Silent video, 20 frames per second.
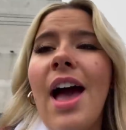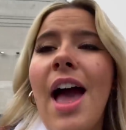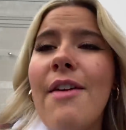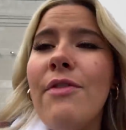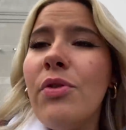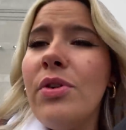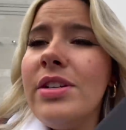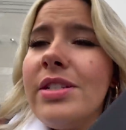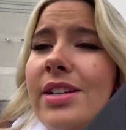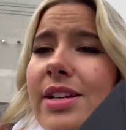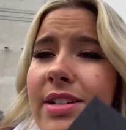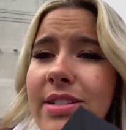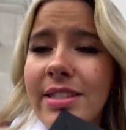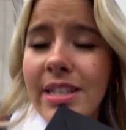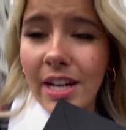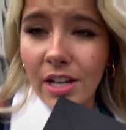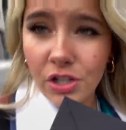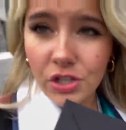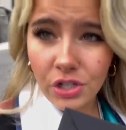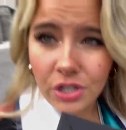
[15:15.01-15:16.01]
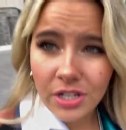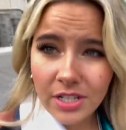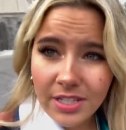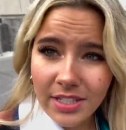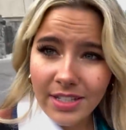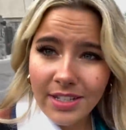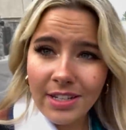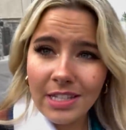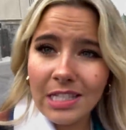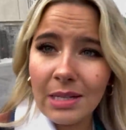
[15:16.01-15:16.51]
Everyone does like
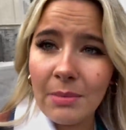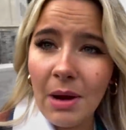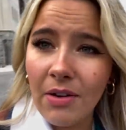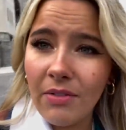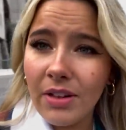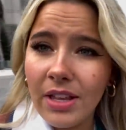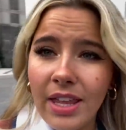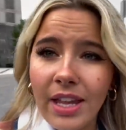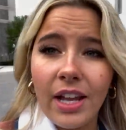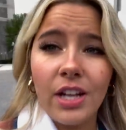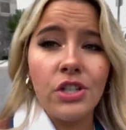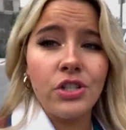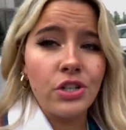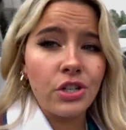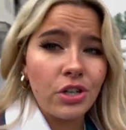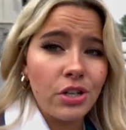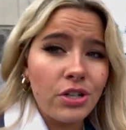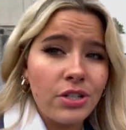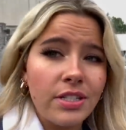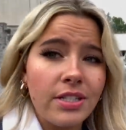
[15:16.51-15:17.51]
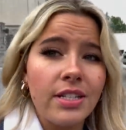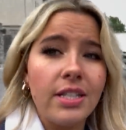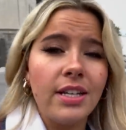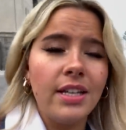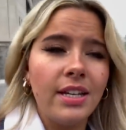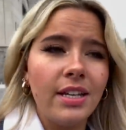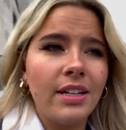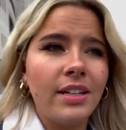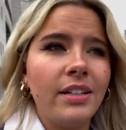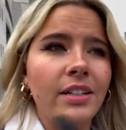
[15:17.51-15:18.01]
jerseys. I'm not really like a
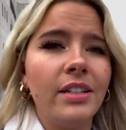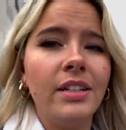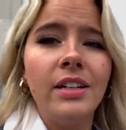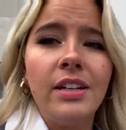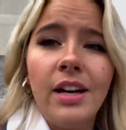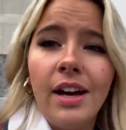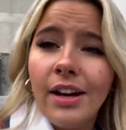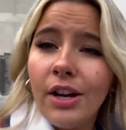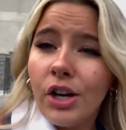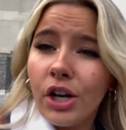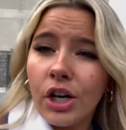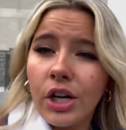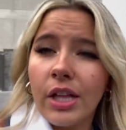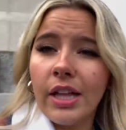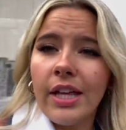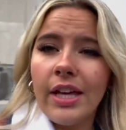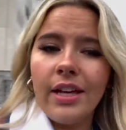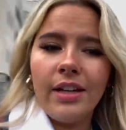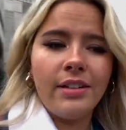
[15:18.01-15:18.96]
jersey girly,